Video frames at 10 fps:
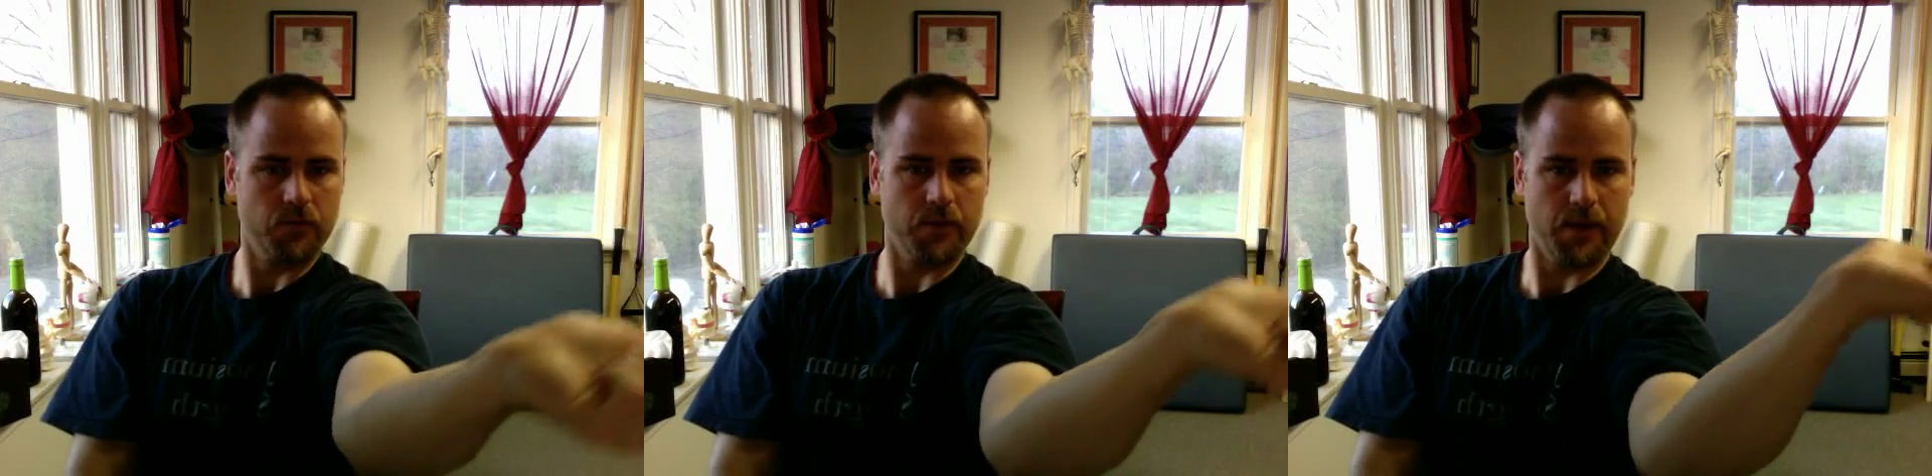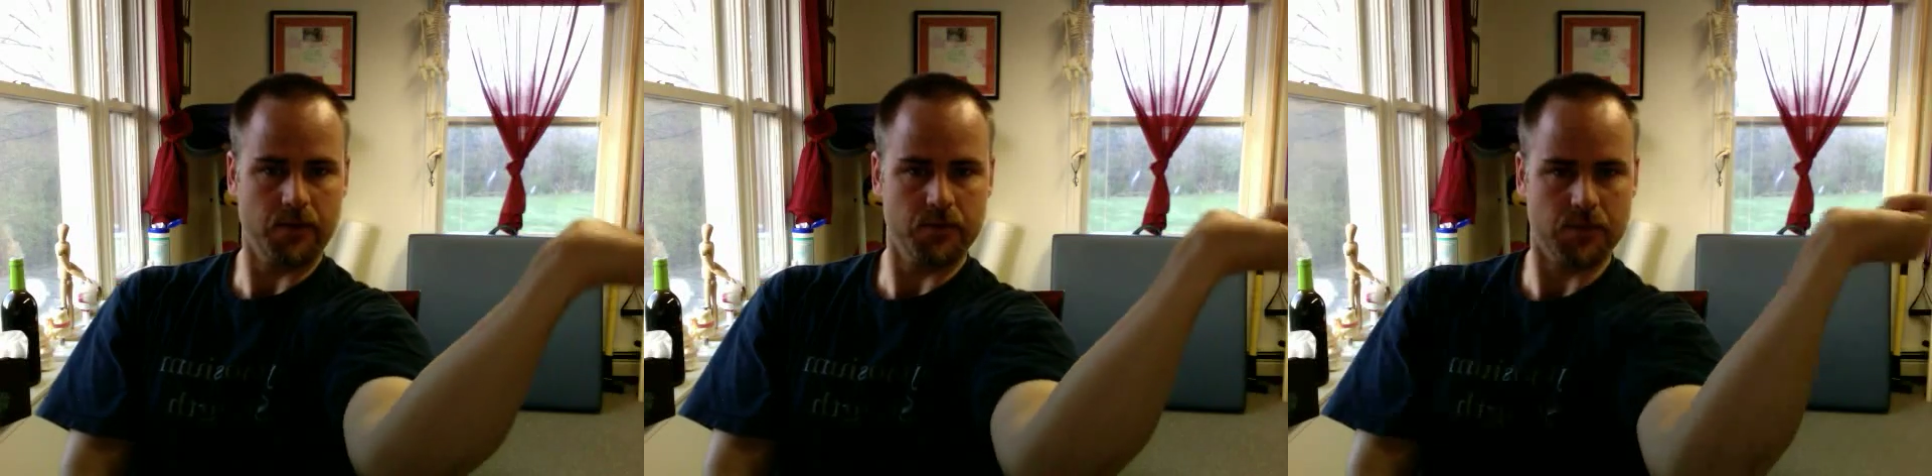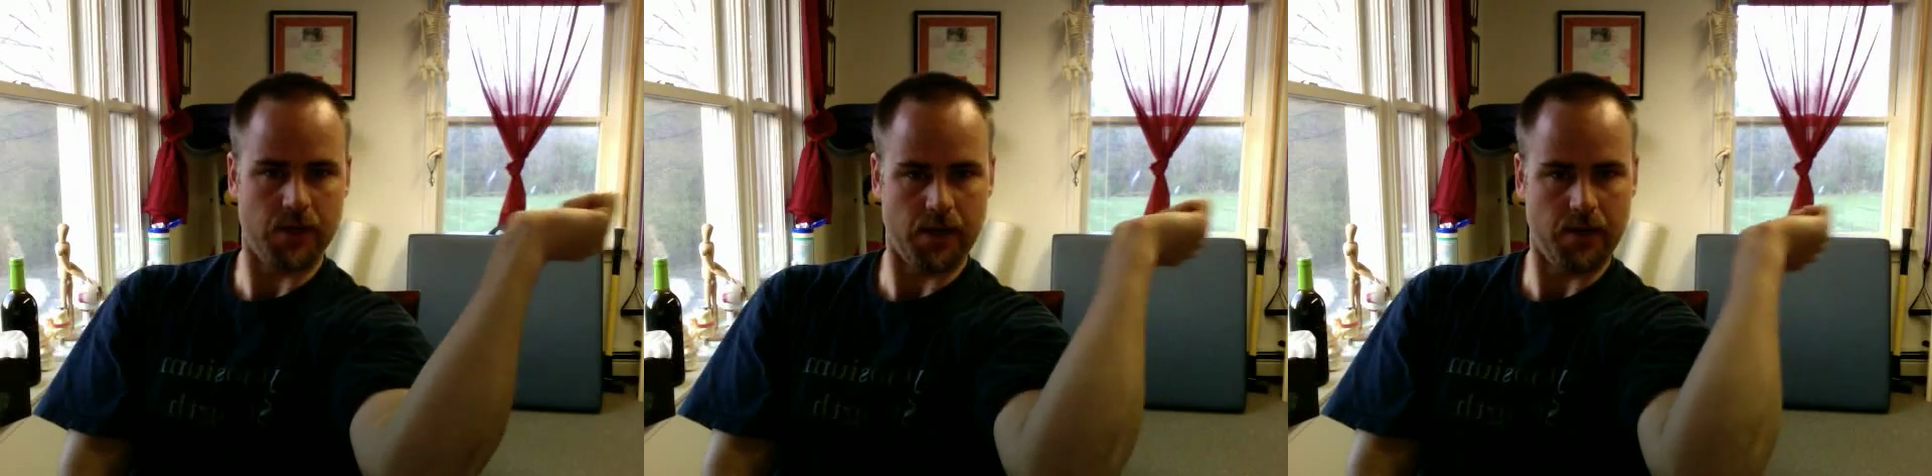toward the
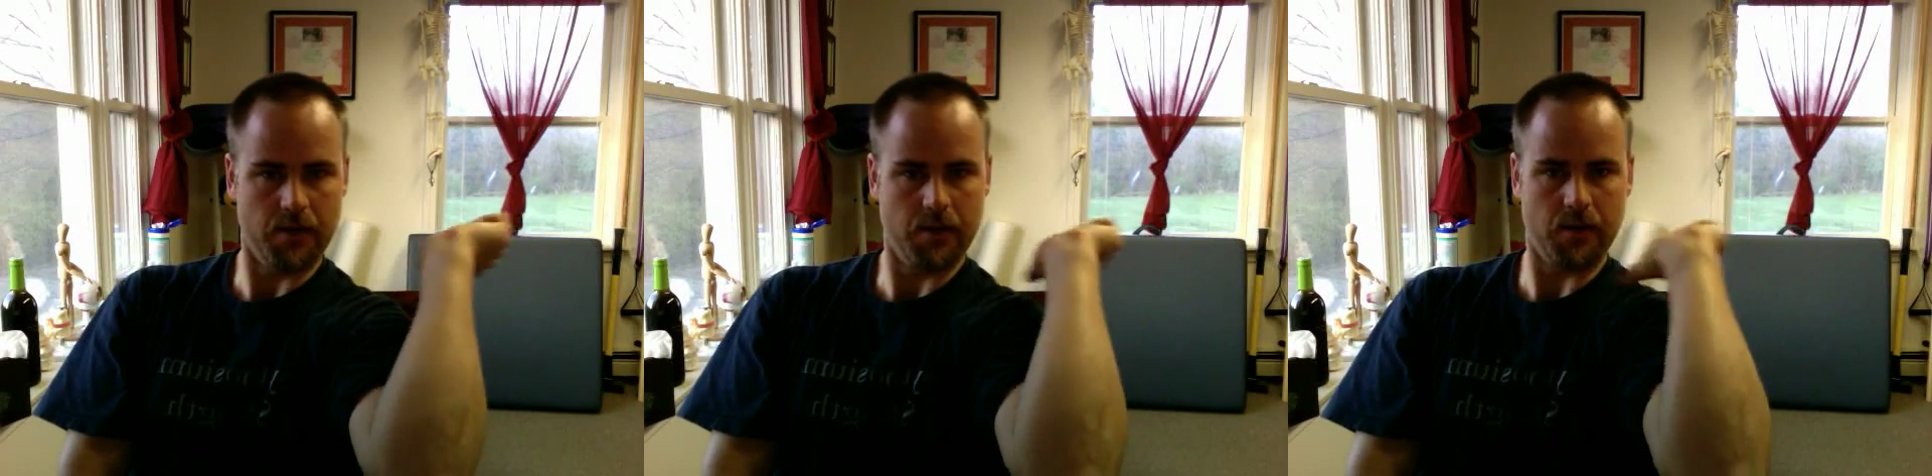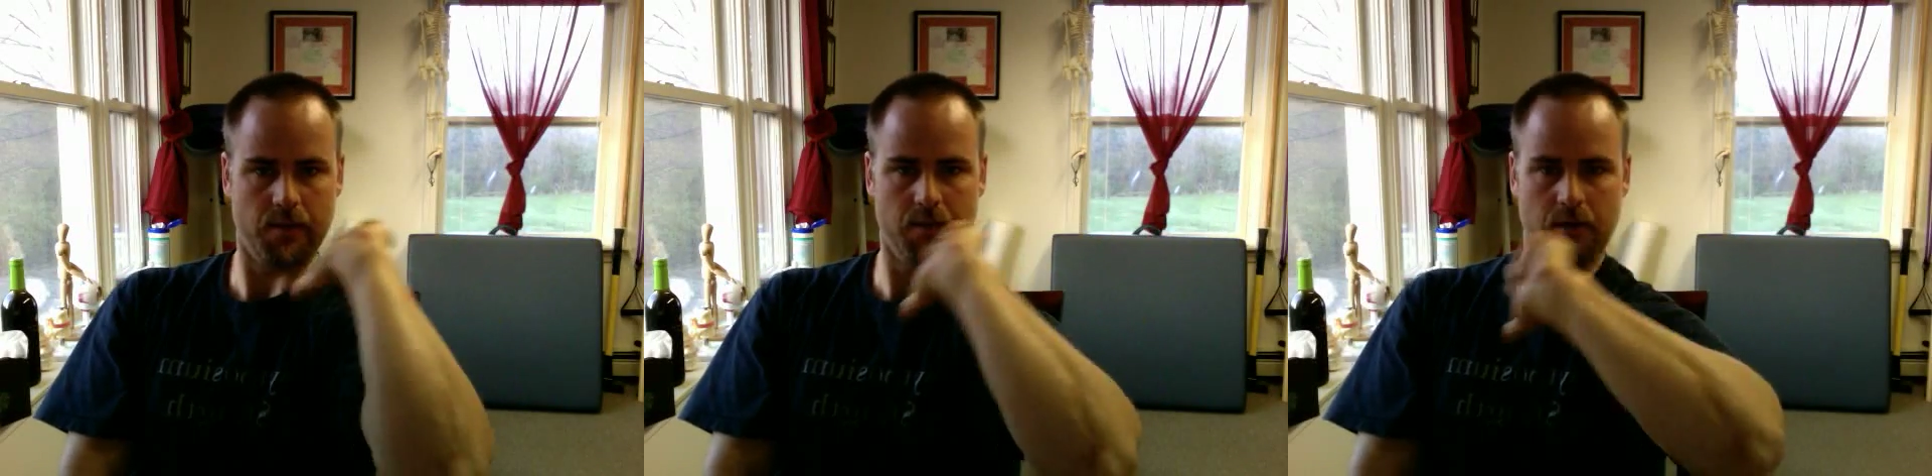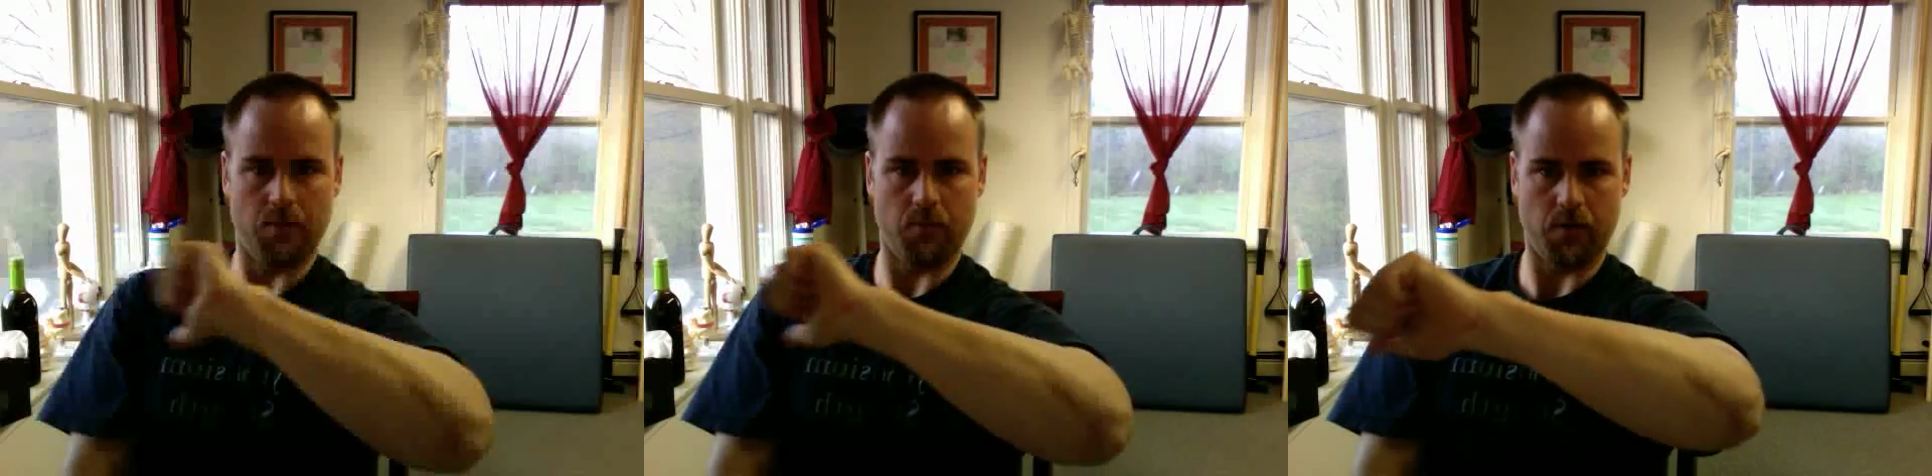outside and then
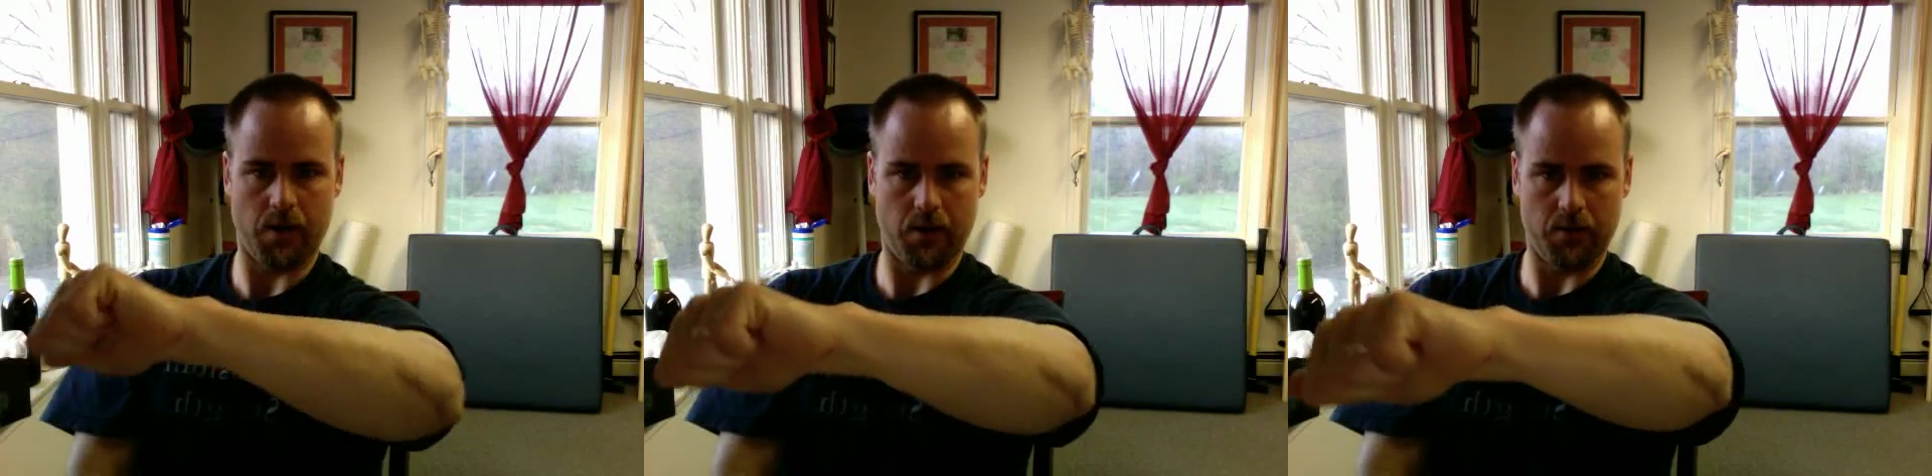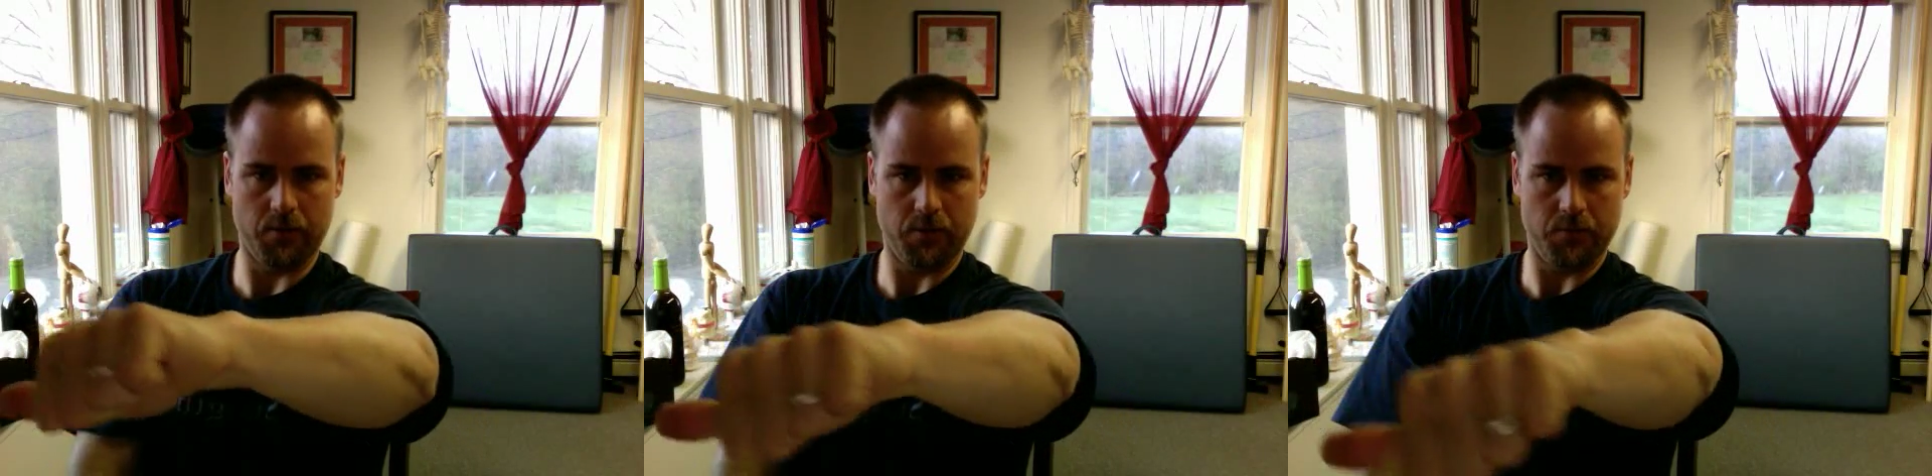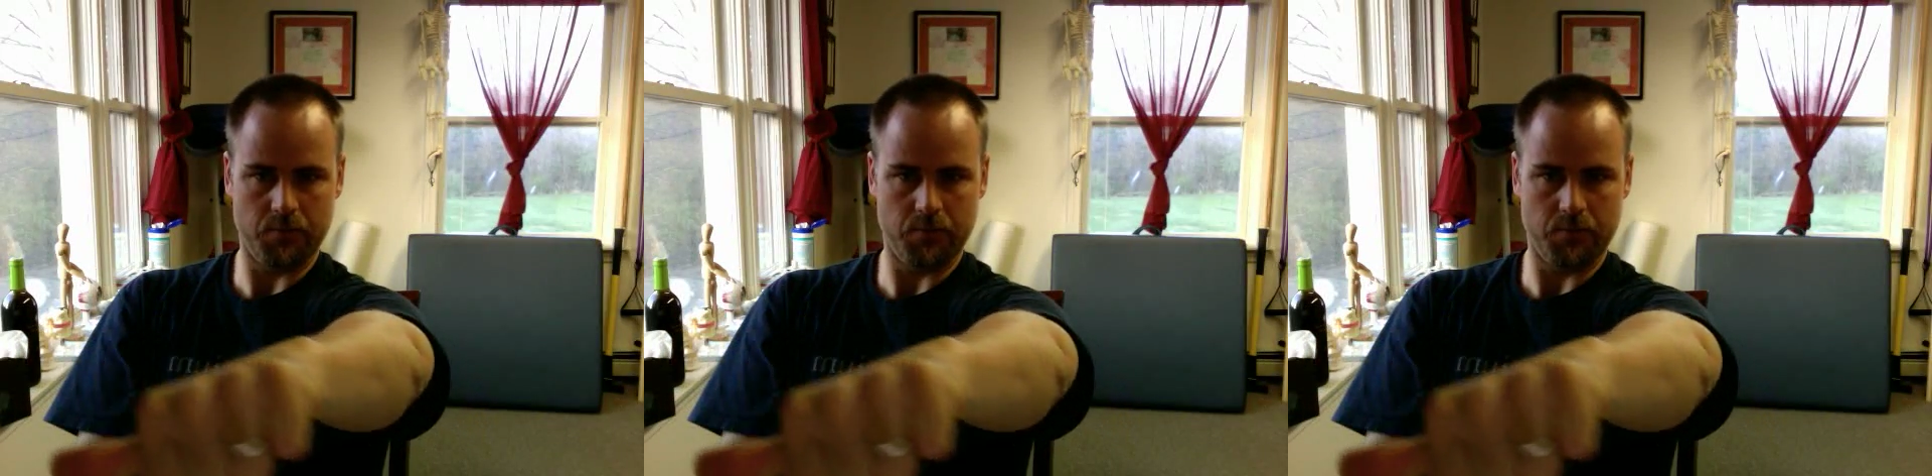come around,